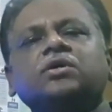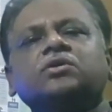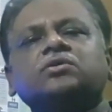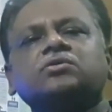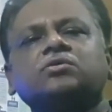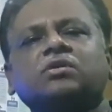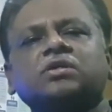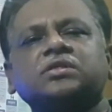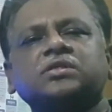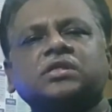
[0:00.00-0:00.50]

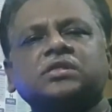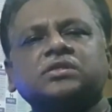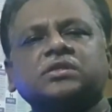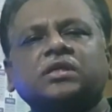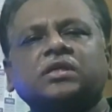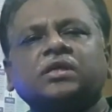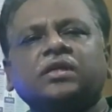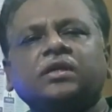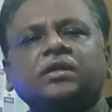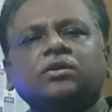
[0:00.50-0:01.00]
So
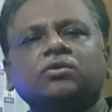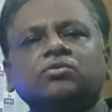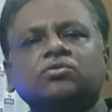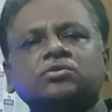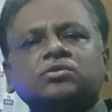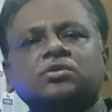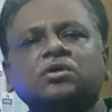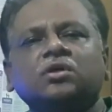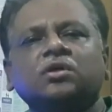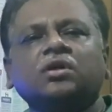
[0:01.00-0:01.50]
researcher can
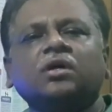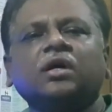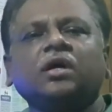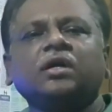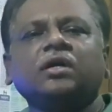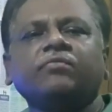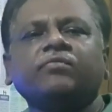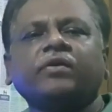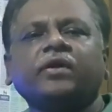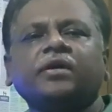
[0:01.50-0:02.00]
use
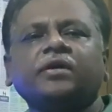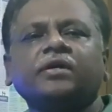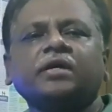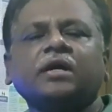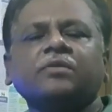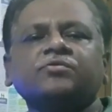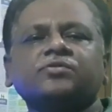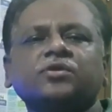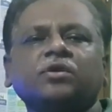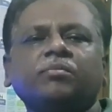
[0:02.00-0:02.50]
different
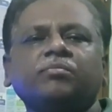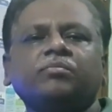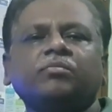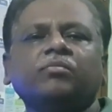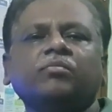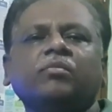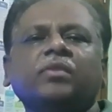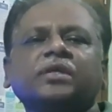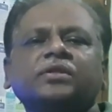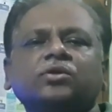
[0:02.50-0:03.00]
types of
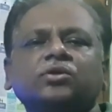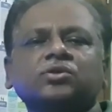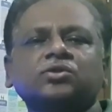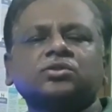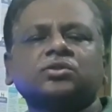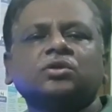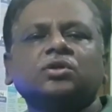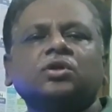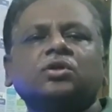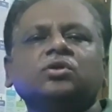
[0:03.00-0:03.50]

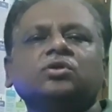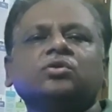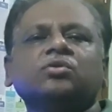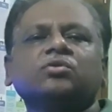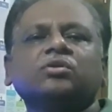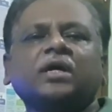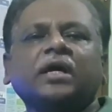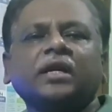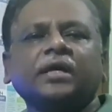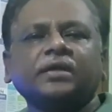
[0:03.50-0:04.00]
methods to
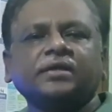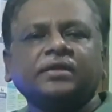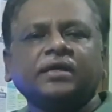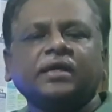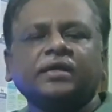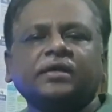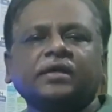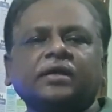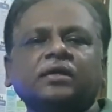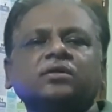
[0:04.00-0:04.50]
collect
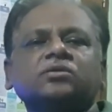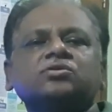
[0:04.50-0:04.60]
data.